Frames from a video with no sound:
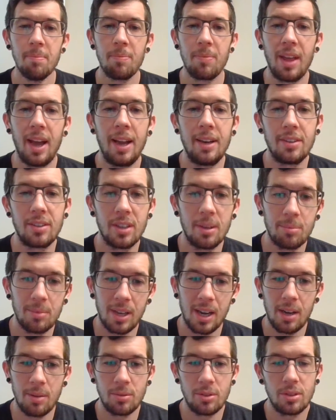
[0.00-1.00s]
And
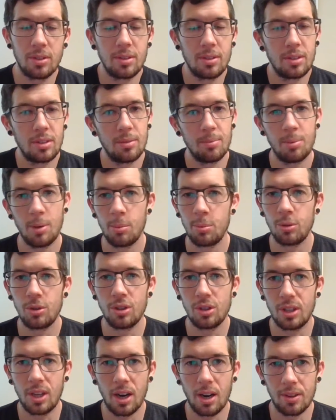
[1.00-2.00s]
sometimes people
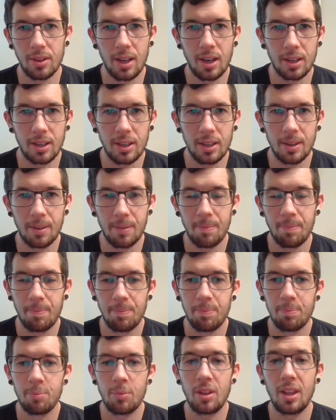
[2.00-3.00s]
just get unlucky.
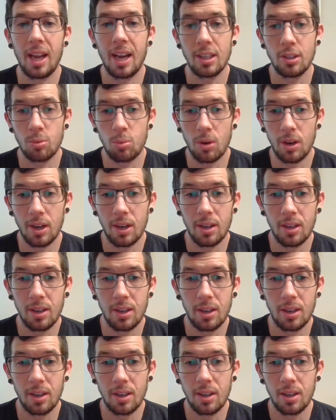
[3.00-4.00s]
But that's what
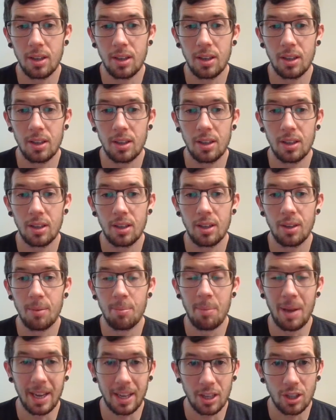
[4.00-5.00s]

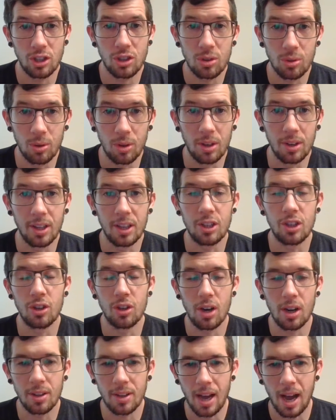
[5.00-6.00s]
making sure that you're
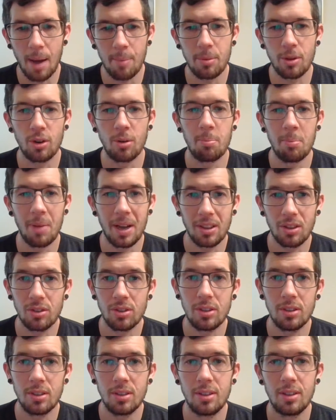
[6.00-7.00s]
on top of your
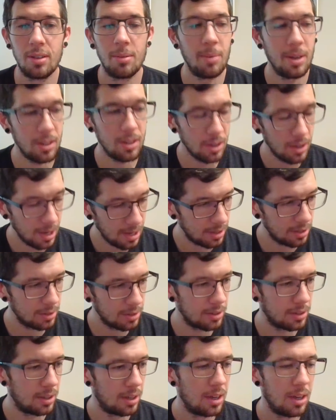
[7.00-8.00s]
mental health
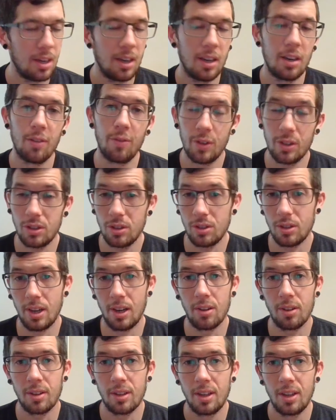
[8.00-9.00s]
and your physical
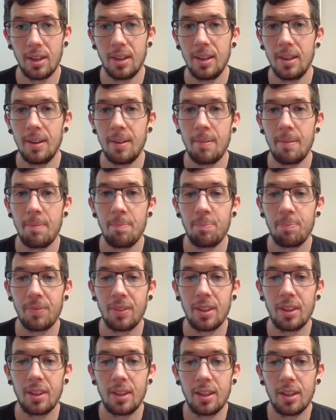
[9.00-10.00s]
health
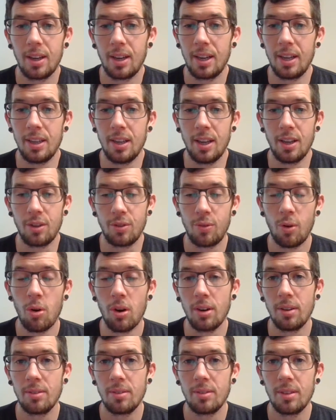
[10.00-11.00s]
is
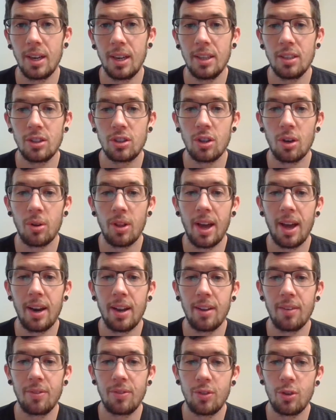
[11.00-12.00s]
for, right? So that
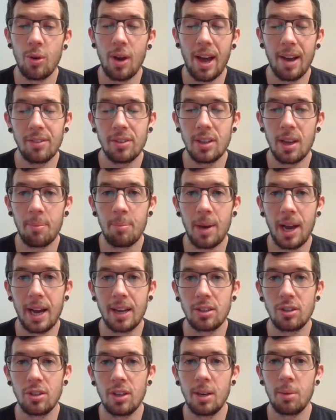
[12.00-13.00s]
if you have
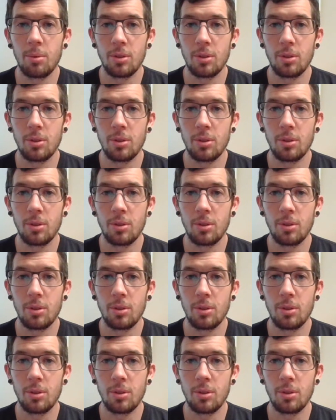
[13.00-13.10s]
setbacks, you're able